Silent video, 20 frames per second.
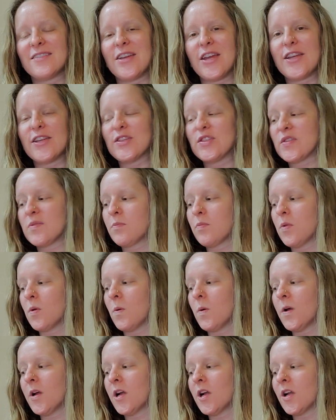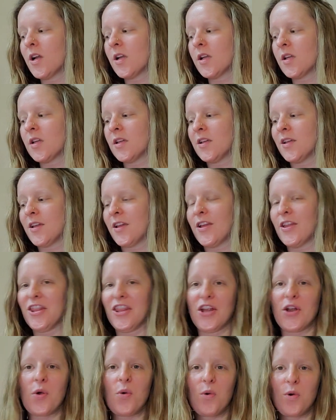explore
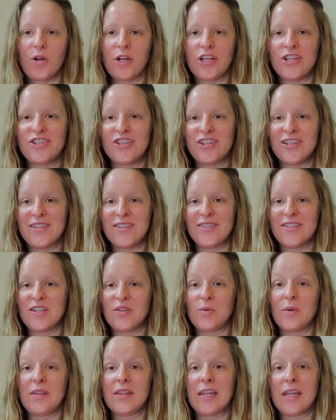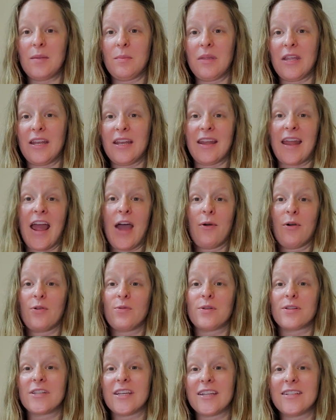their origins and what they mean and how it
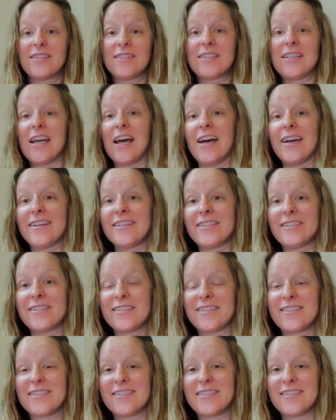relates to us